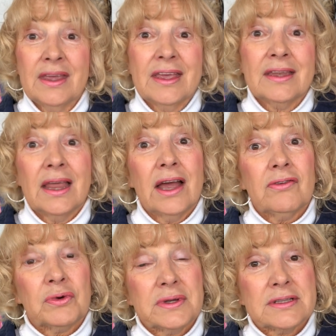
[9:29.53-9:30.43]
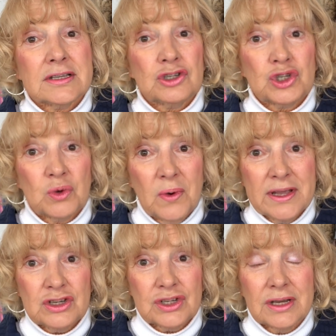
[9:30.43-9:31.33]
in every
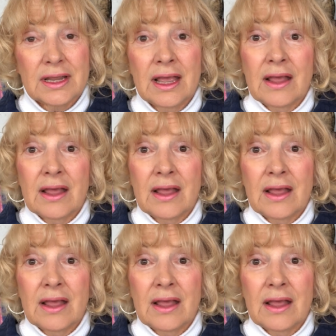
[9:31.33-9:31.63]
situation,